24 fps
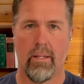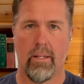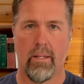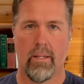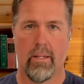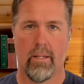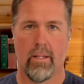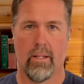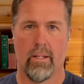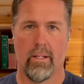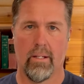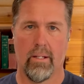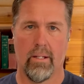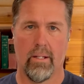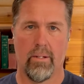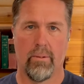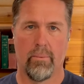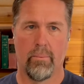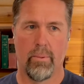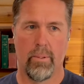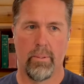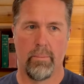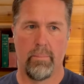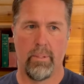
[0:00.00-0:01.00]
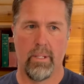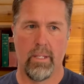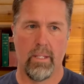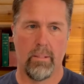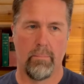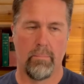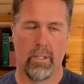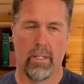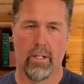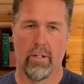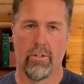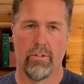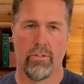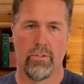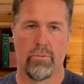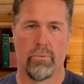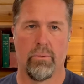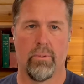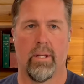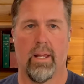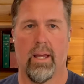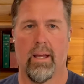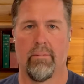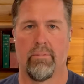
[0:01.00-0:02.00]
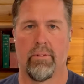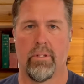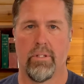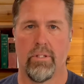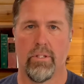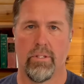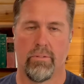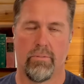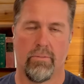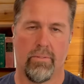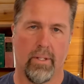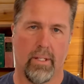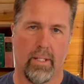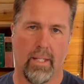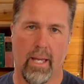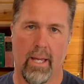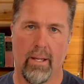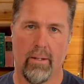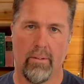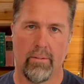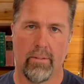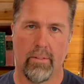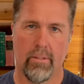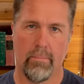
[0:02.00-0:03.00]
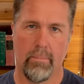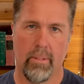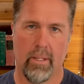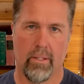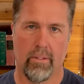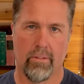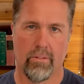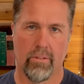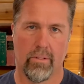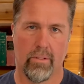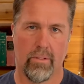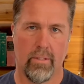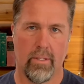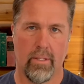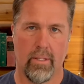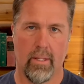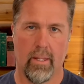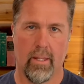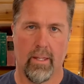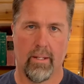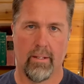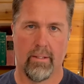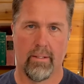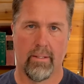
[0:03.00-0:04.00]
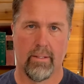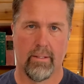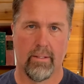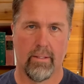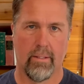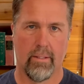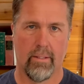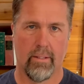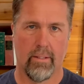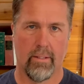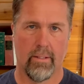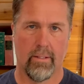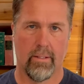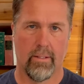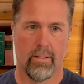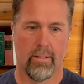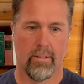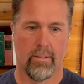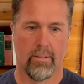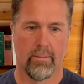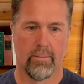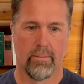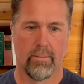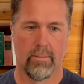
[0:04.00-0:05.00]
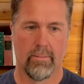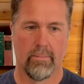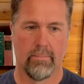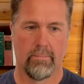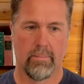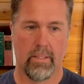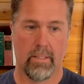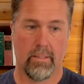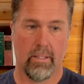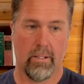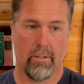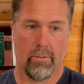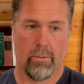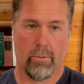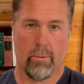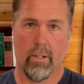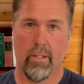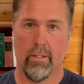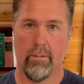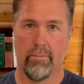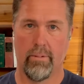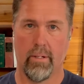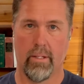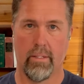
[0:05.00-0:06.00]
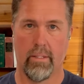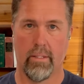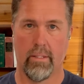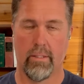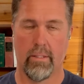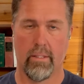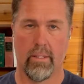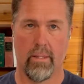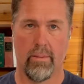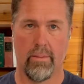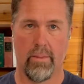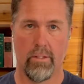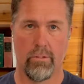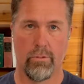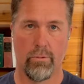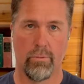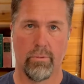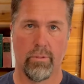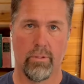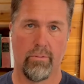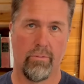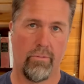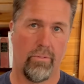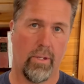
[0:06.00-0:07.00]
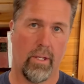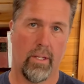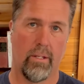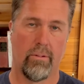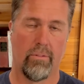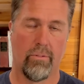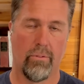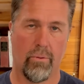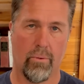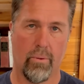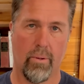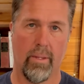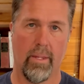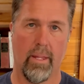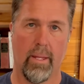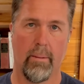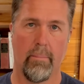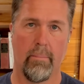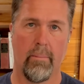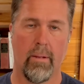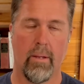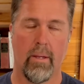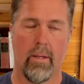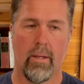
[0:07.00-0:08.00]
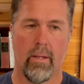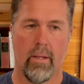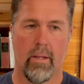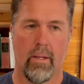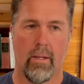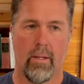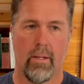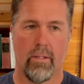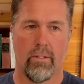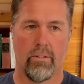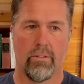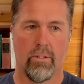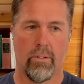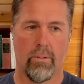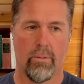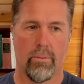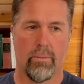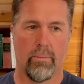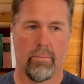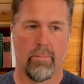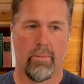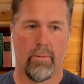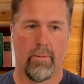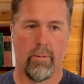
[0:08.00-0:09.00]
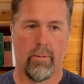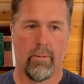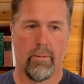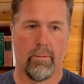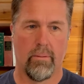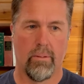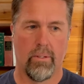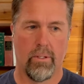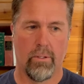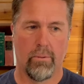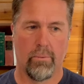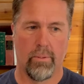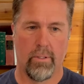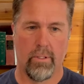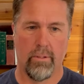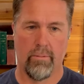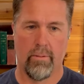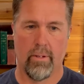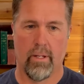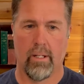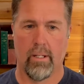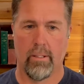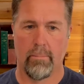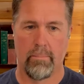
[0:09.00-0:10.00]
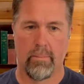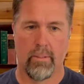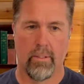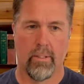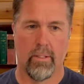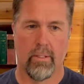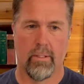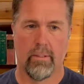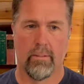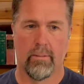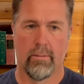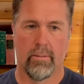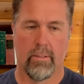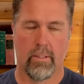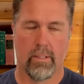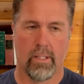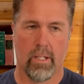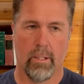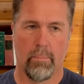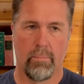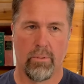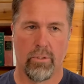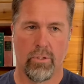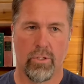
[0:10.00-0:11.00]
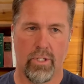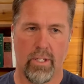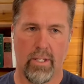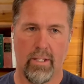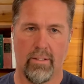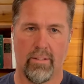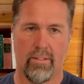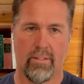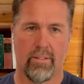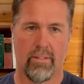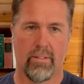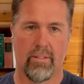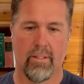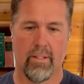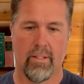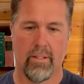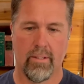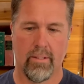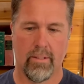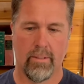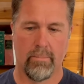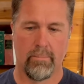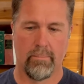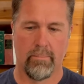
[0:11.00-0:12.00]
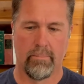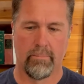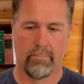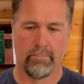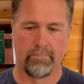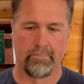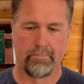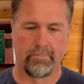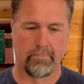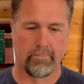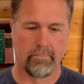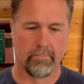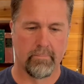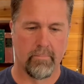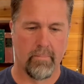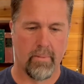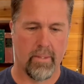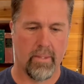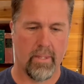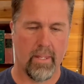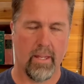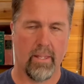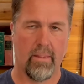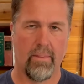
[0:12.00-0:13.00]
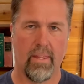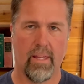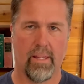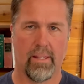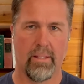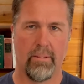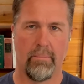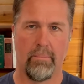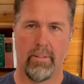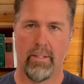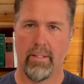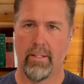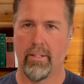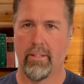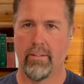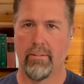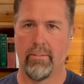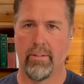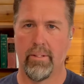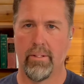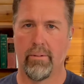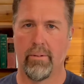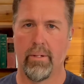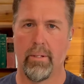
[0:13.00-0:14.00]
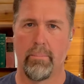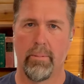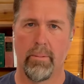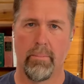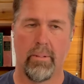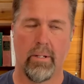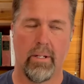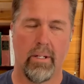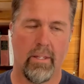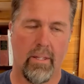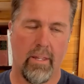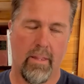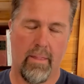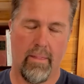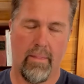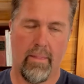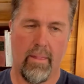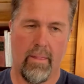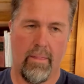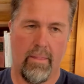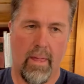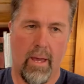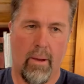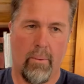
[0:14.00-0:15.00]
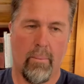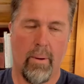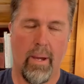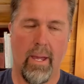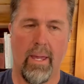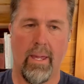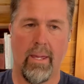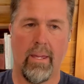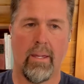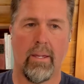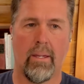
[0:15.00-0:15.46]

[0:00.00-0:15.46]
would-be bidders would have to just fill out to make certain that they were qualified, that this was a fit for them. So we developed a couple sheets that could be implemented in that way.